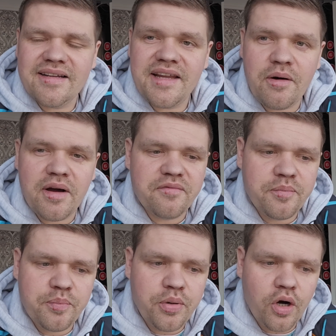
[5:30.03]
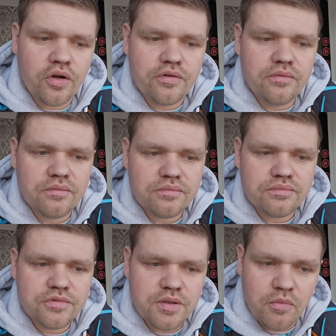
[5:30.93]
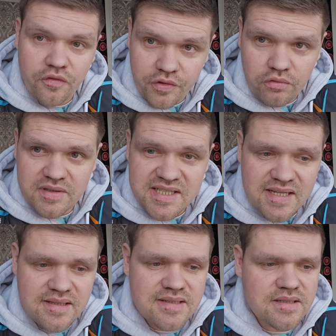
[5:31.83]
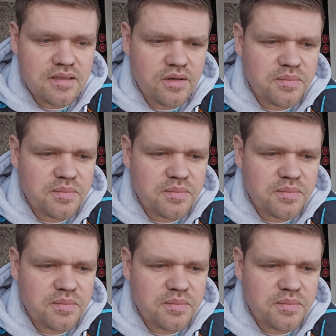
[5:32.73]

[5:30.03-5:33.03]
Now I've put on some more fuel receipts.